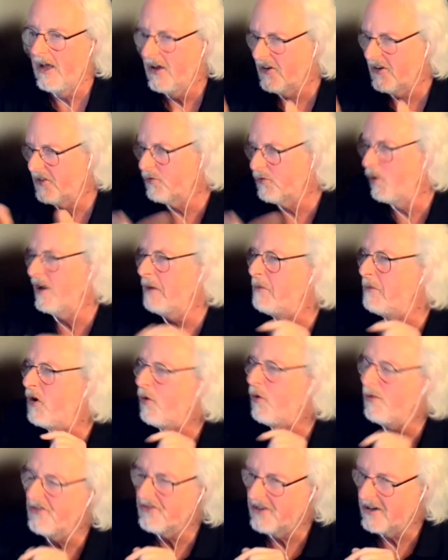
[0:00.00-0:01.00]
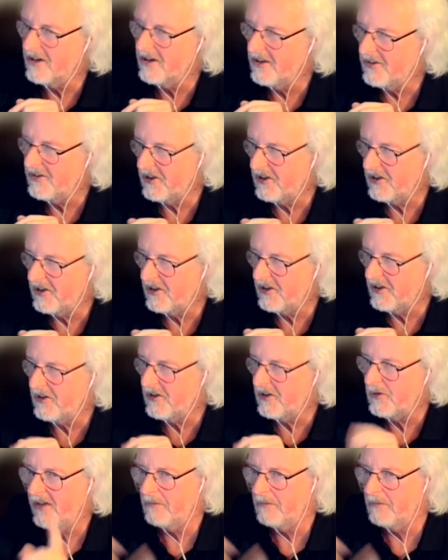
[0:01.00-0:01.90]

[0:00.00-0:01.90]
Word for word: Because what I'm always trying to do is